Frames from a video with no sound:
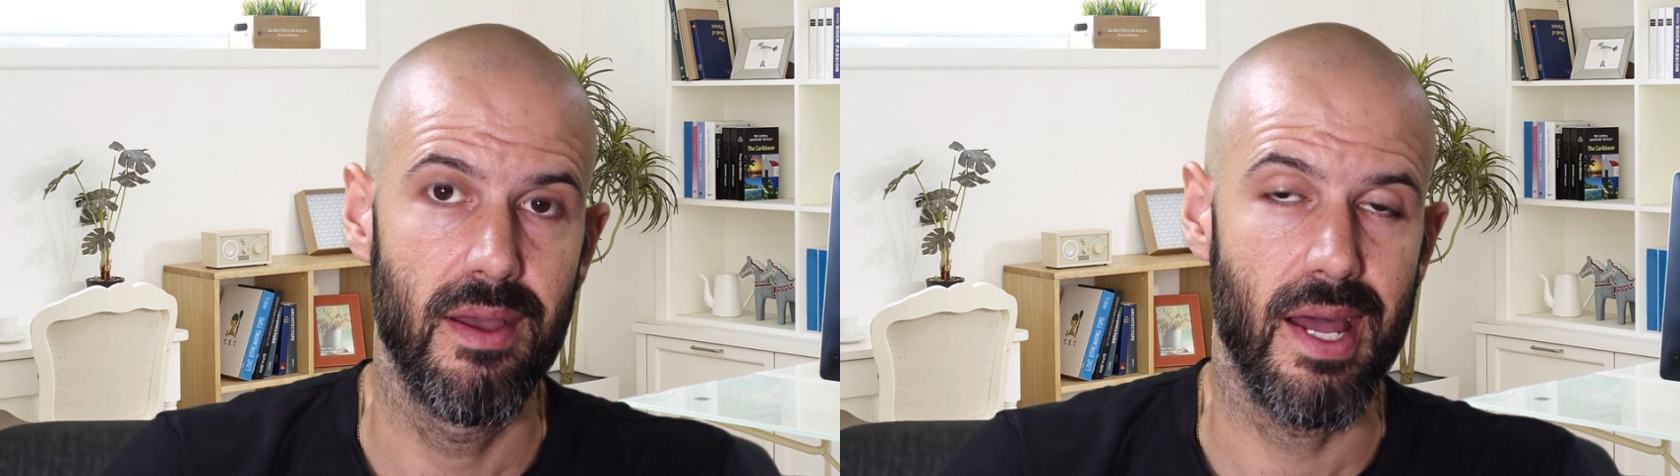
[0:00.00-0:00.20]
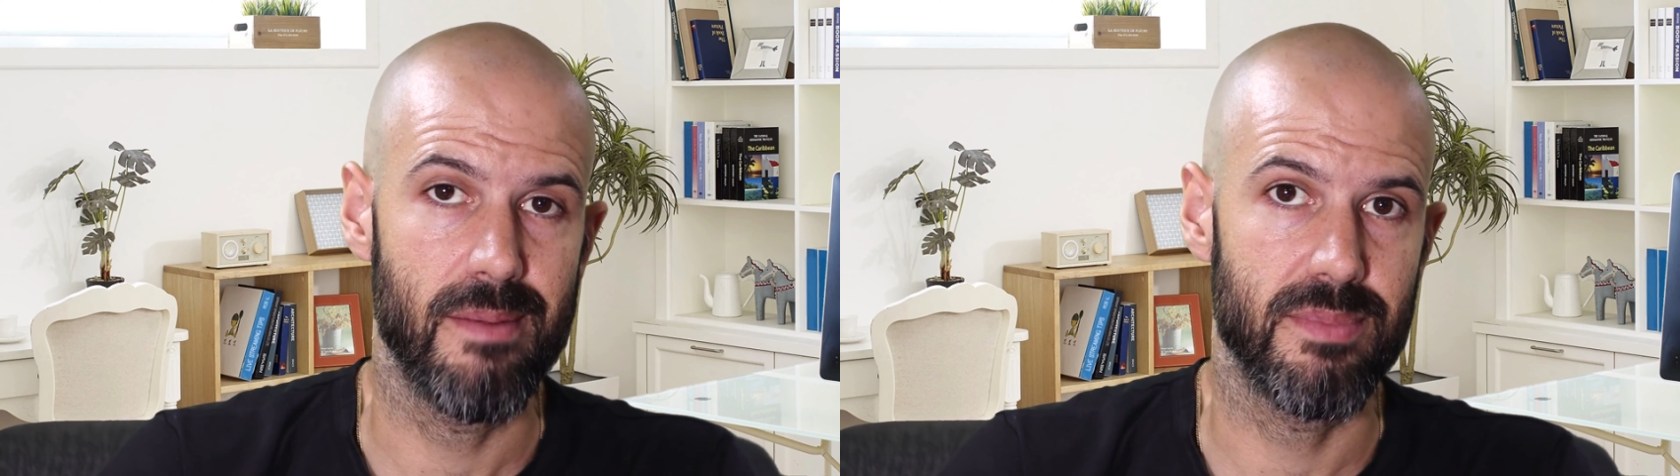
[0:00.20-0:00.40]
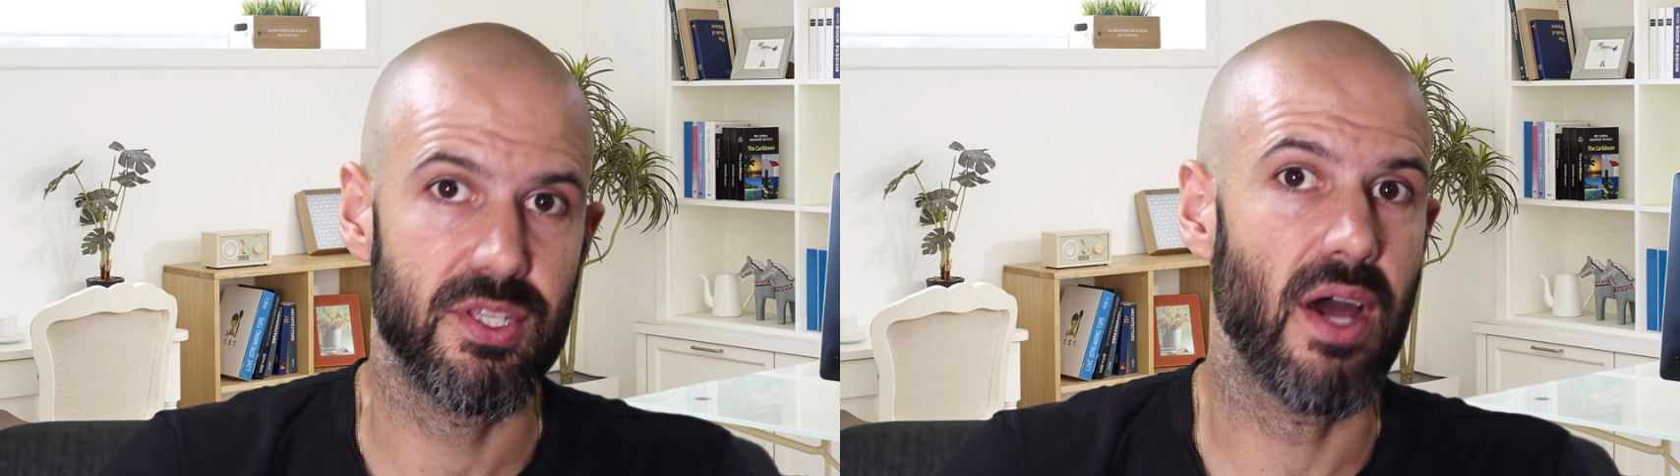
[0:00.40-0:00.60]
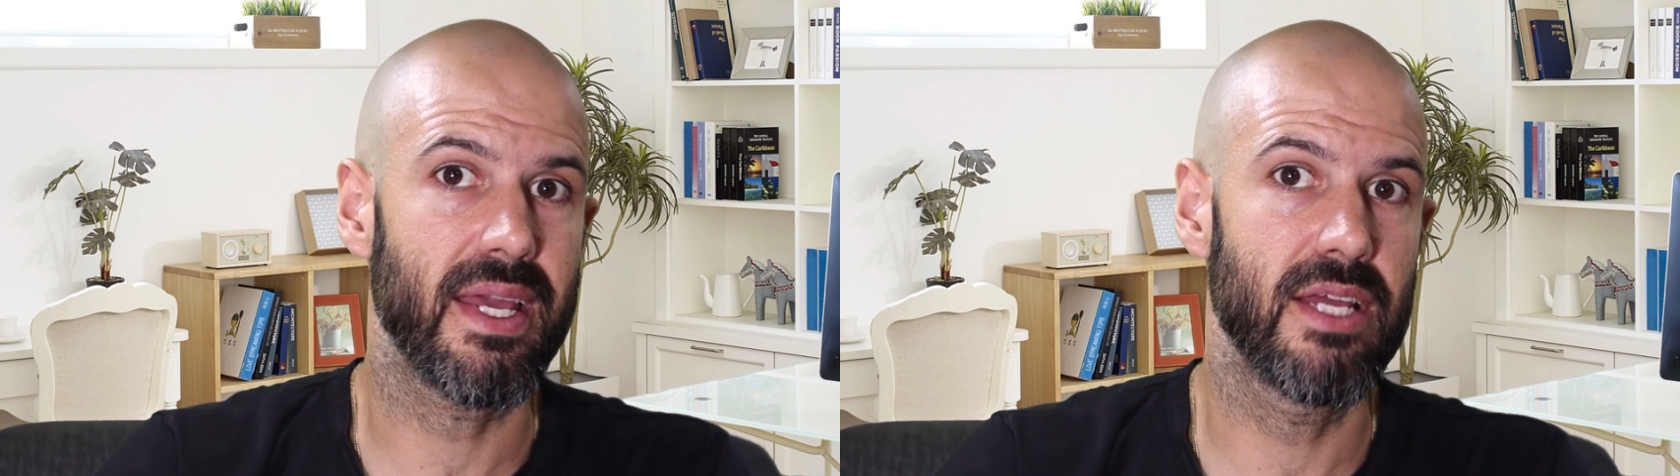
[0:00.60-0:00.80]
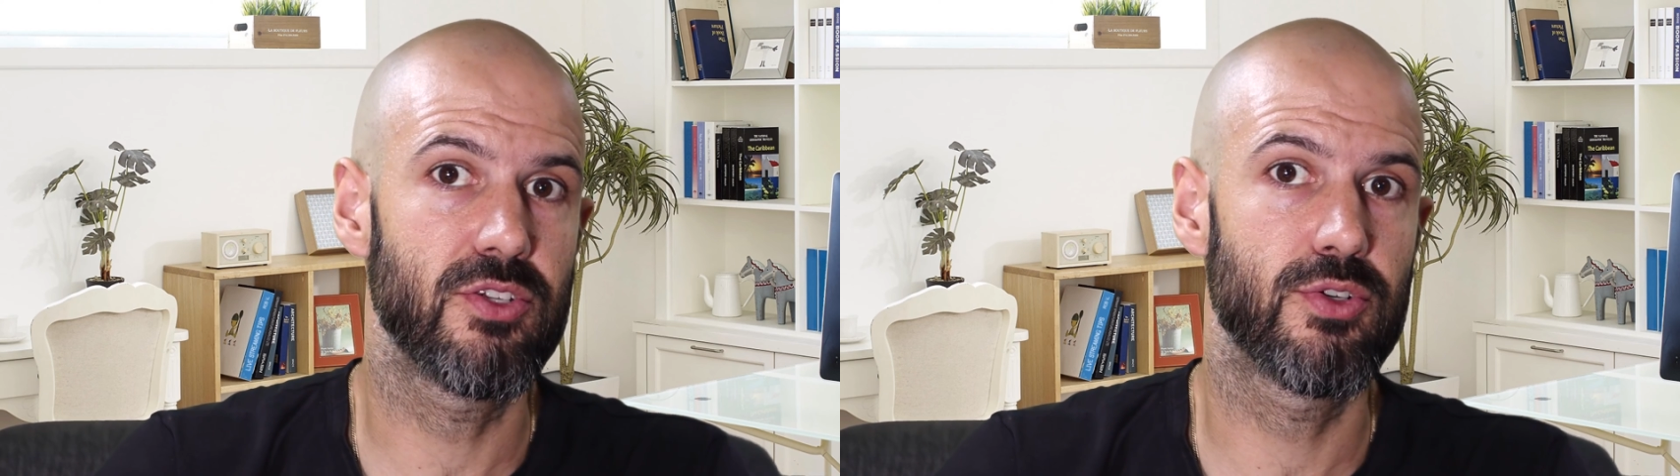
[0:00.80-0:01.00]
And
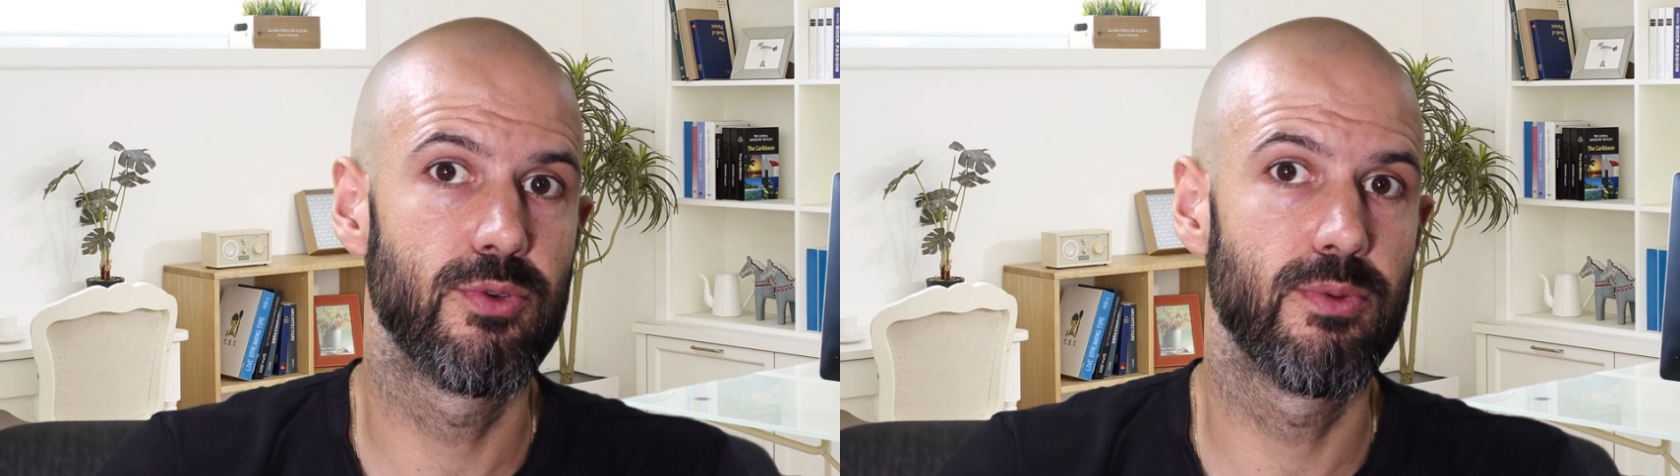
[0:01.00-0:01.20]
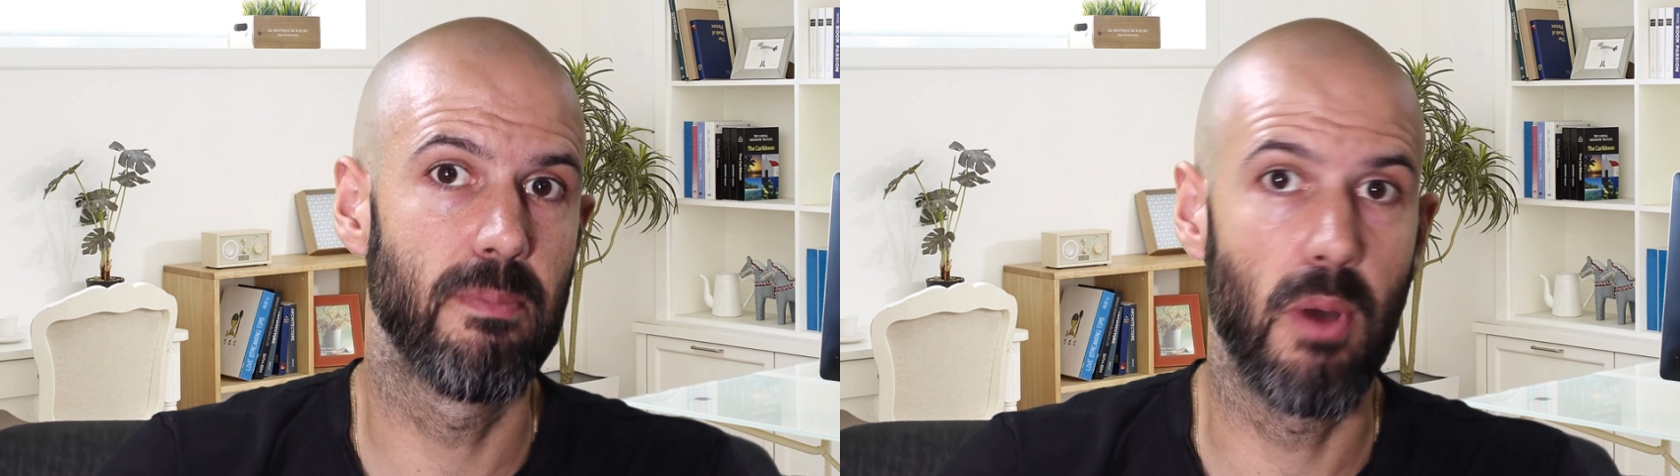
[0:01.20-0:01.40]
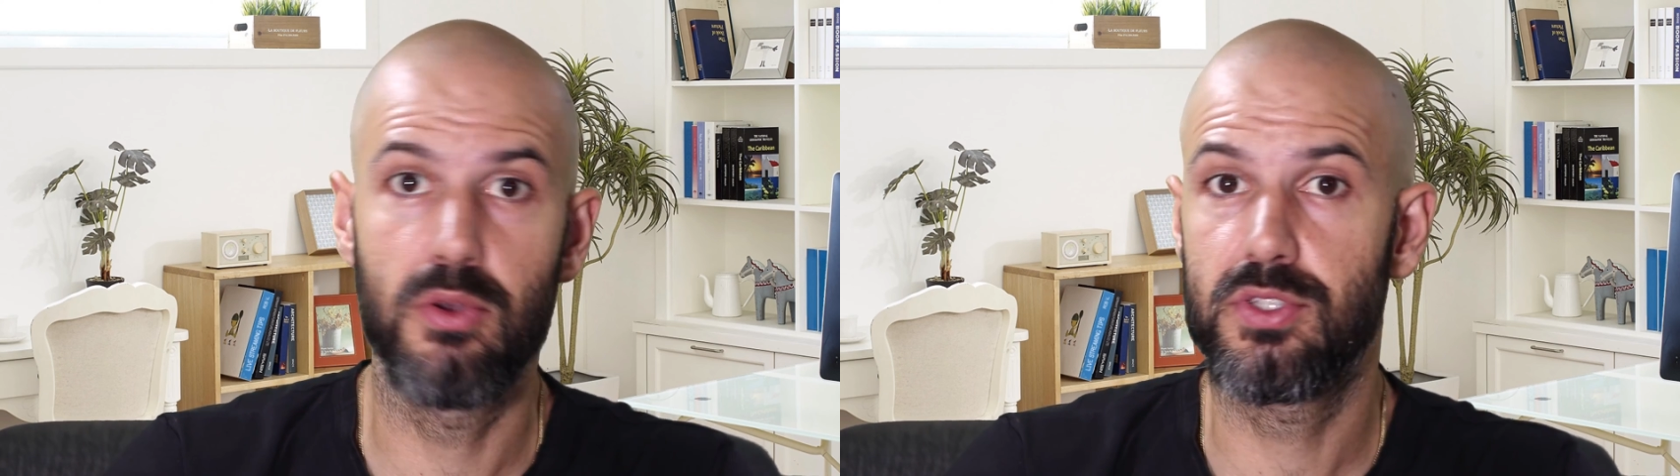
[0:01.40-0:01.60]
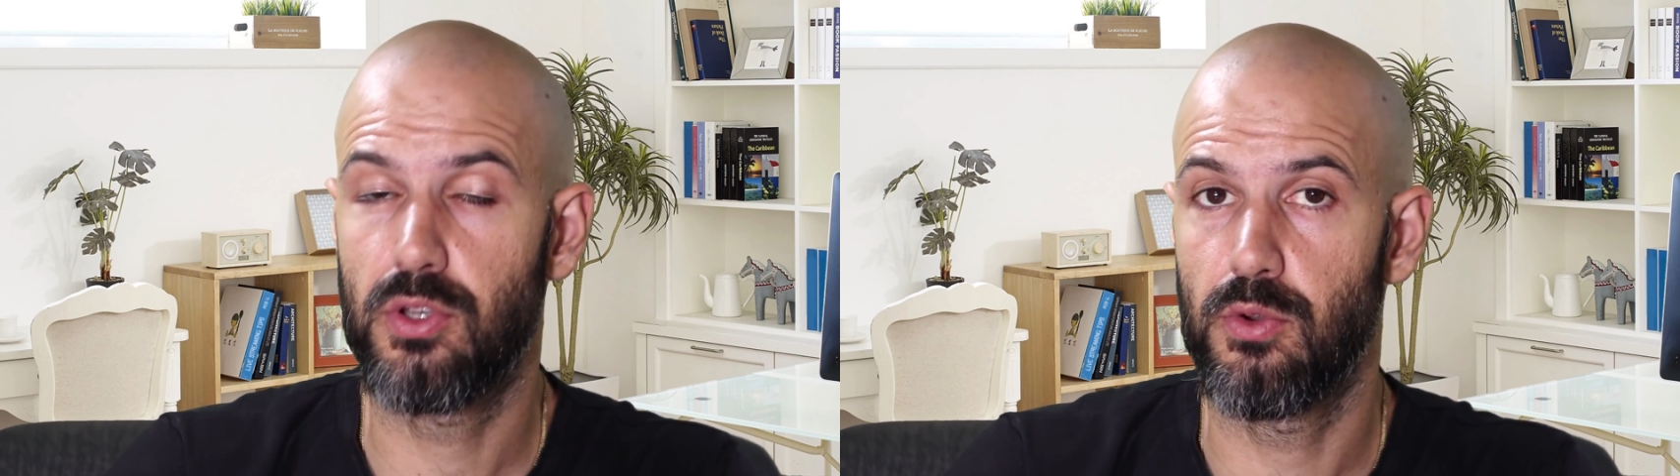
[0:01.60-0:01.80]
signing into most